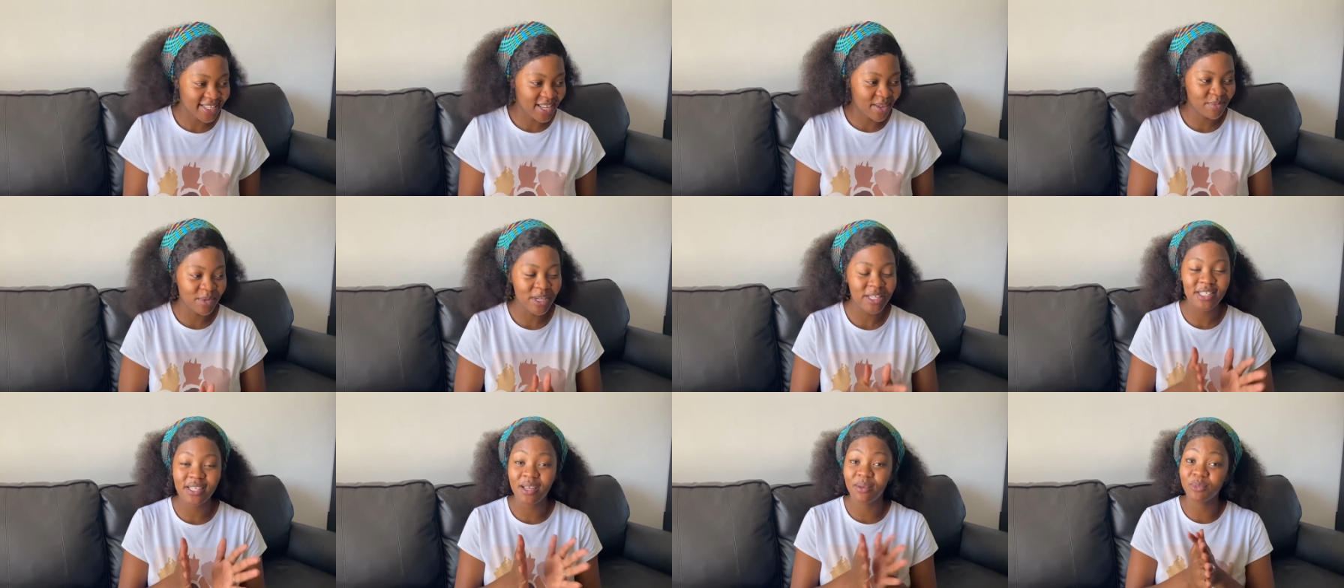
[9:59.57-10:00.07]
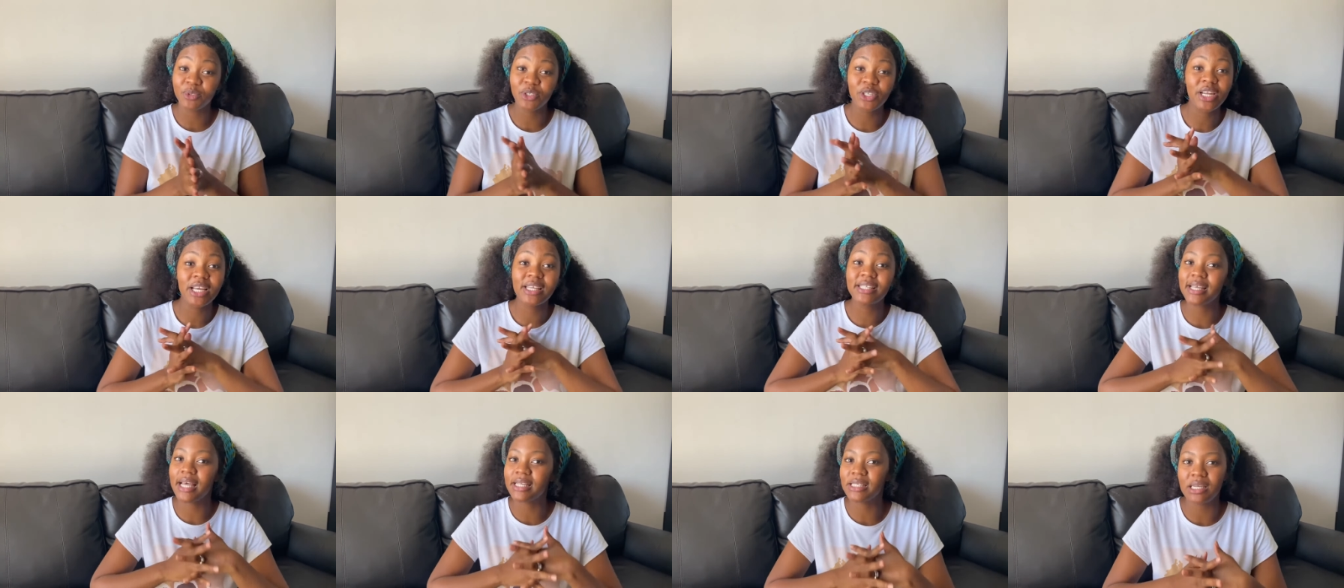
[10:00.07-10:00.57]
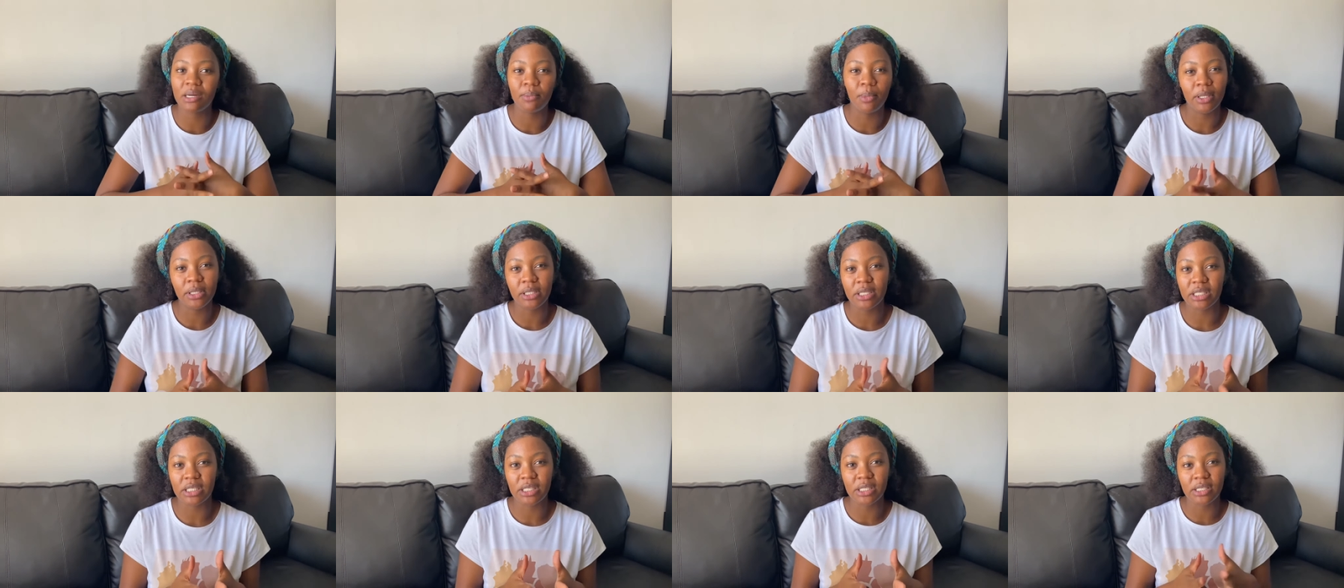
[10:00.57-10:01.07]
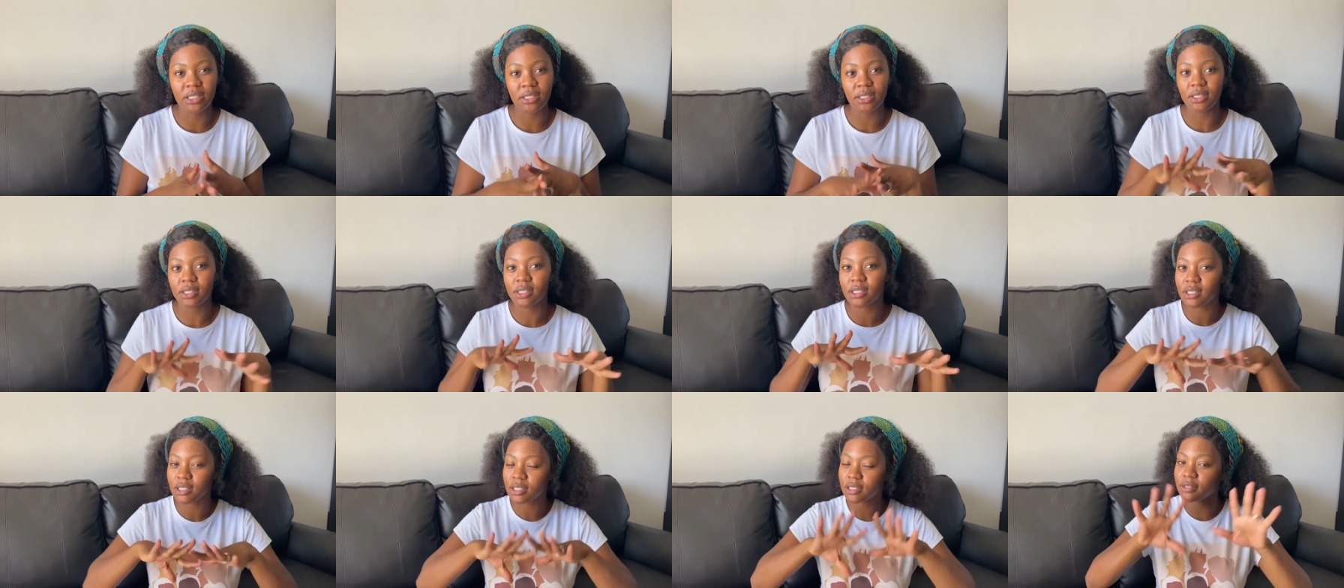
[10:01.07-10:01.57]
I'm just, I'm really excited about this, this,
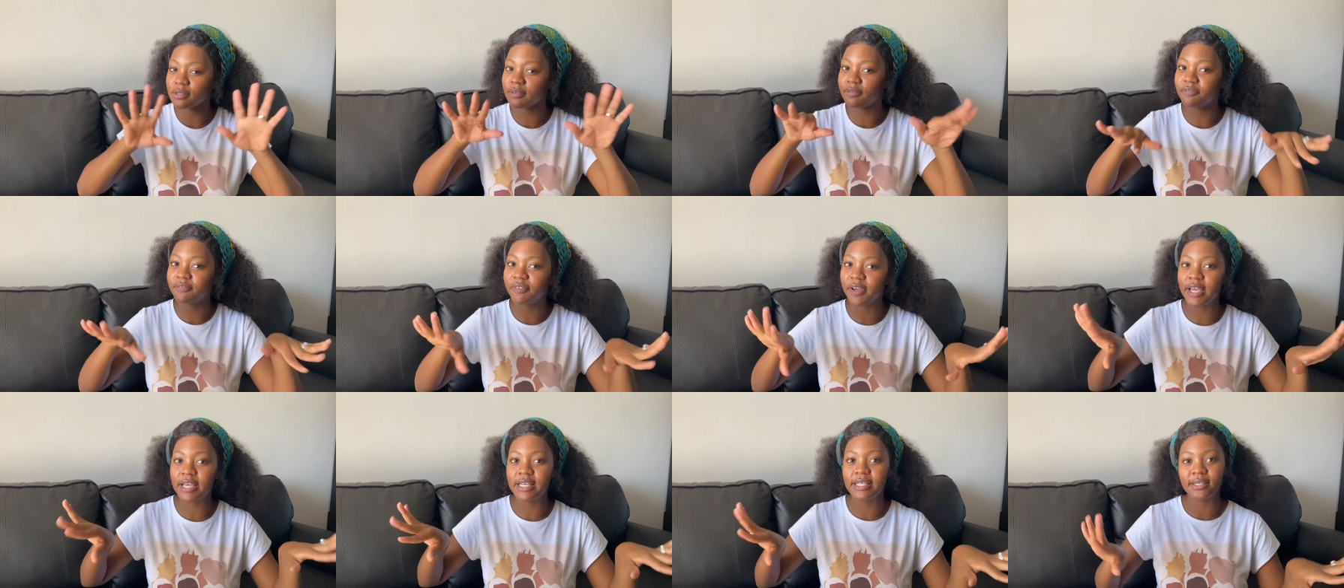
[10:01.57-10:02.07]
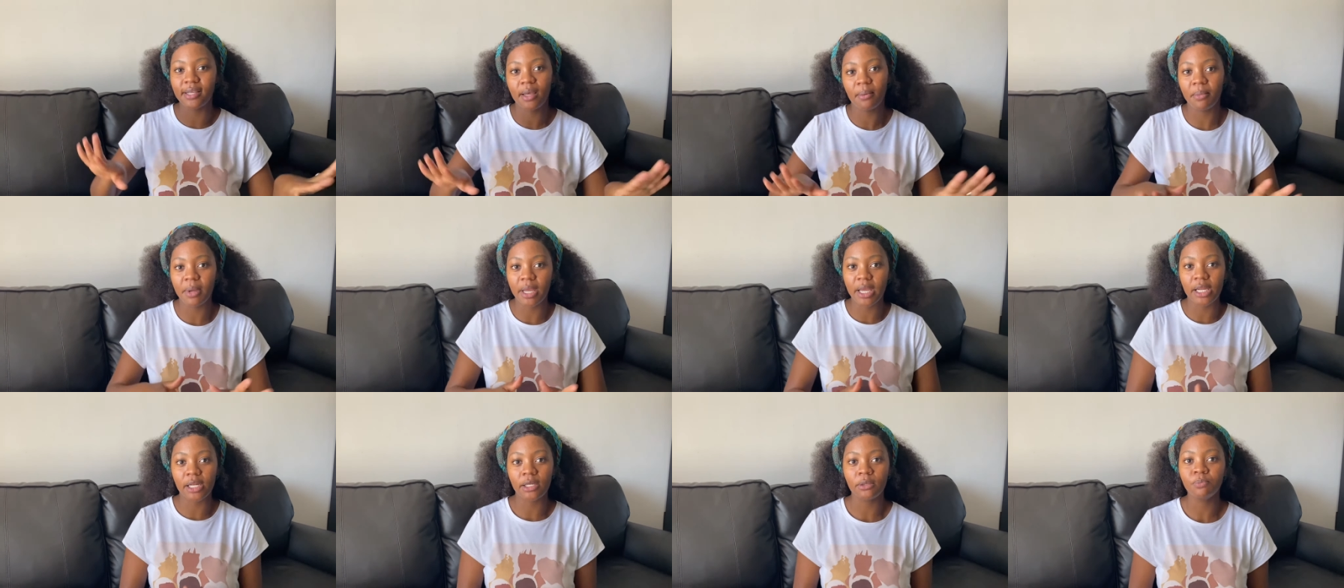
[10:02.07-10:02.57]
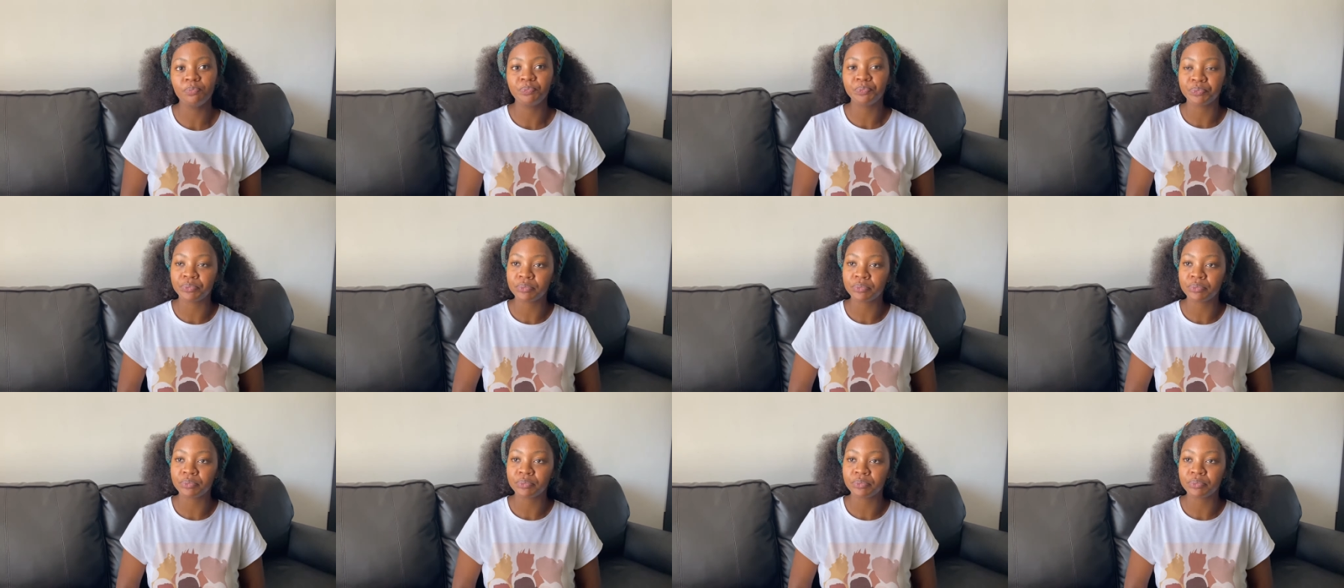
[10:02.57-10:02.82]
this phase I'm in,